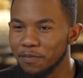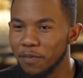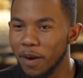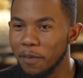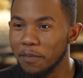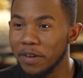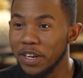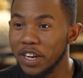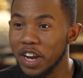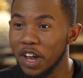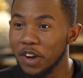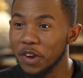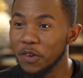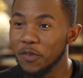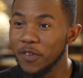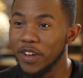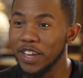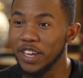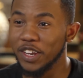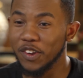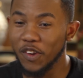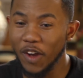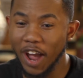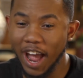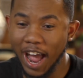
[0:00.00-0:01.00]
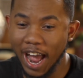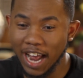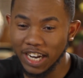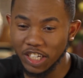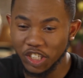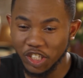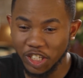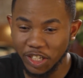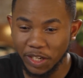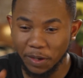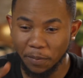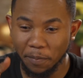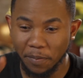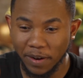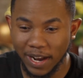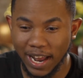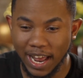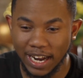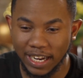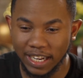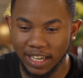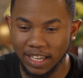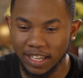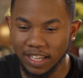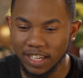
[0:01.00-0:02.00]
probably not the way you actually
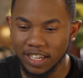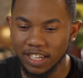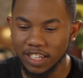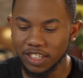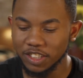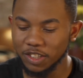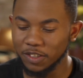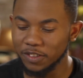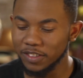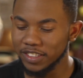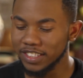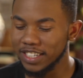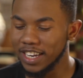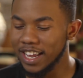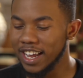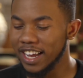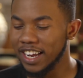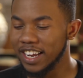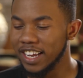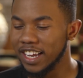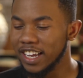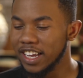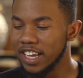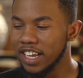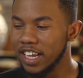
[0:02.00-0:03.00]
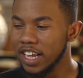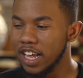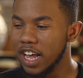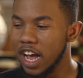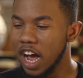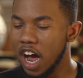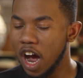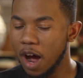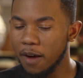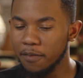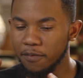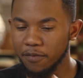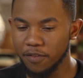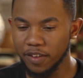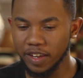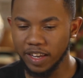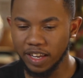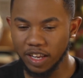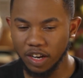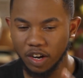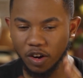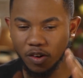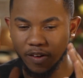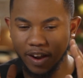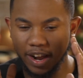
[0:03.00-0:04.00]
plan it. So it's like, I'm
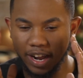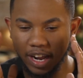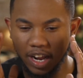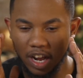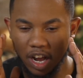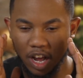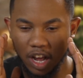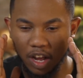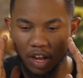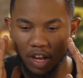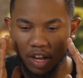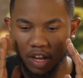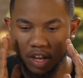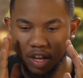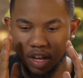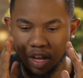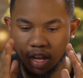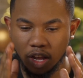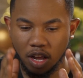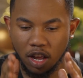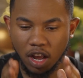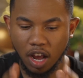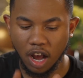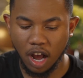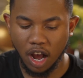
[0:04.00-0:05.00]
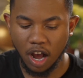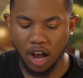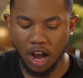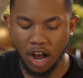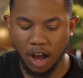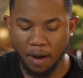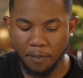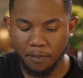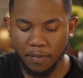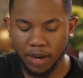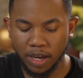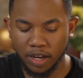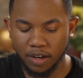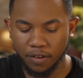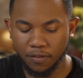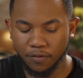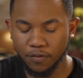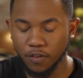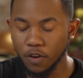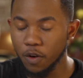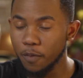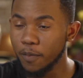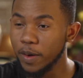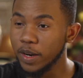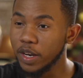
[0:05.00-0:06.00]
thinking, all right, I made a
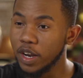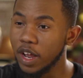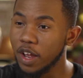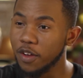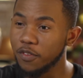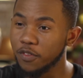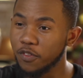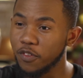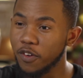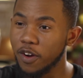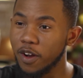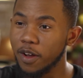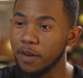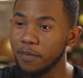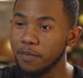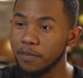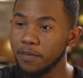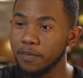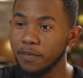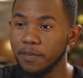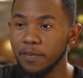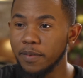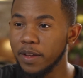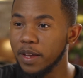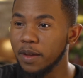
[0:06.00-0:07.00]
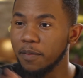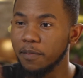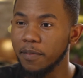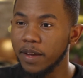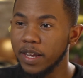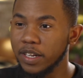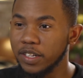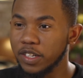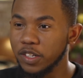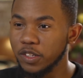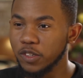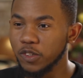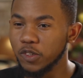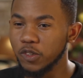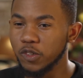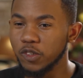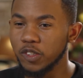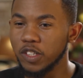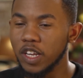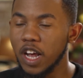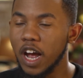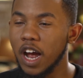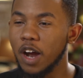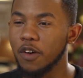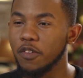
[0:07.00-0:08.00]
film on knife crime, it made the
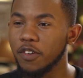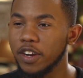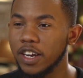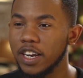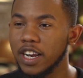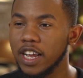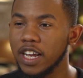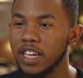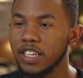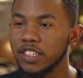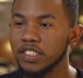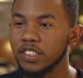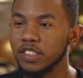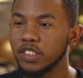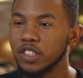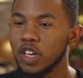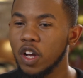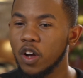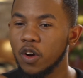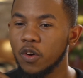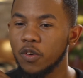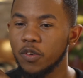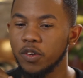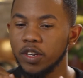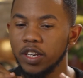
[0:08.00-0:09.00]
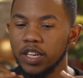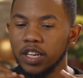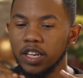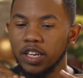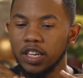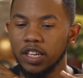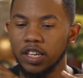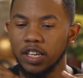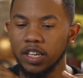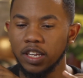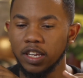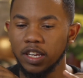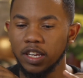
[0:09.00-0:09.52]
news. I realized not only